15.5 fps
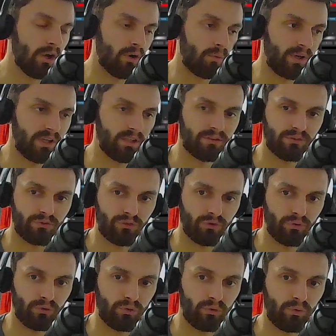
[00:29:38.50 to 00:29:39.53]
We need to
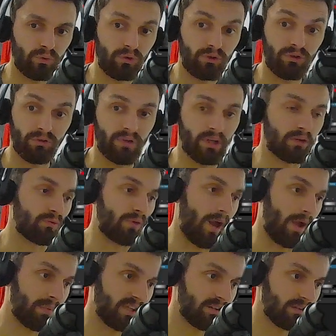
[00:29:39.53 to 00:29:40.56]
UV
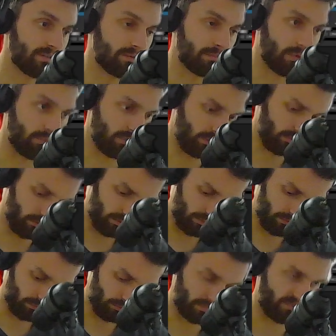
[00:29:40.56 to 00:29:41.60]
unwrap it, but we'll do it
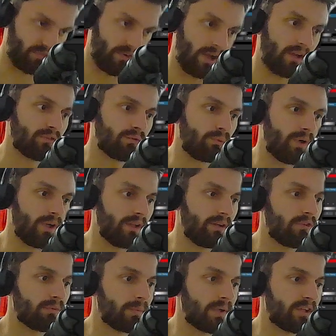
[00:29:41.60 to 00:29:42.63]
super fast with
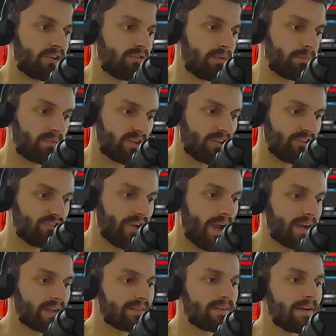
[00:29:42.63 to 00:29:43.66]
Smart UV
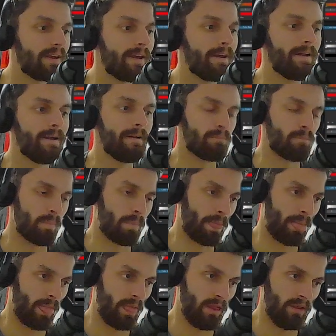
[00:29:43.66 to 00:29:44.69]
Project.
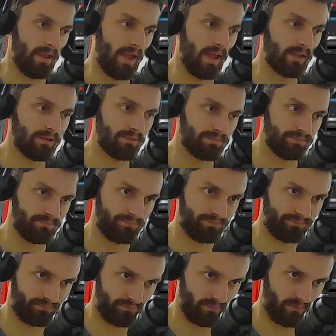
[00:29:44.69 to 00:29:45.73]
And
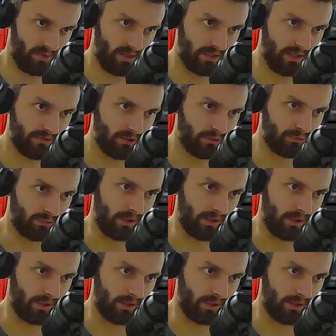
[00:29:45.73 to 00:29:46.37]
let's go to